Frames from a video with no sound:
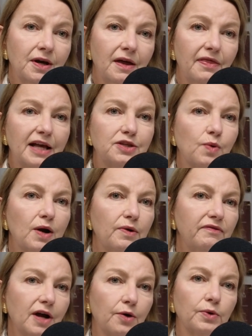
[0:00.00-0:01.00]
That's why
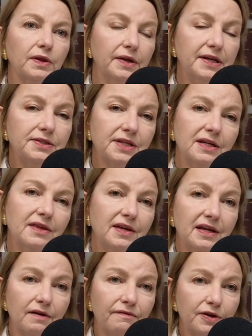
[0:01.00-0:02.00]
we've not released
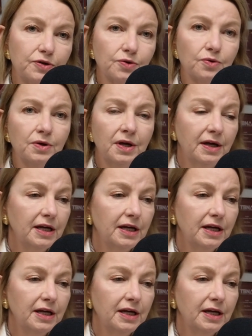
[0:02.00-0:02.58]
anything official.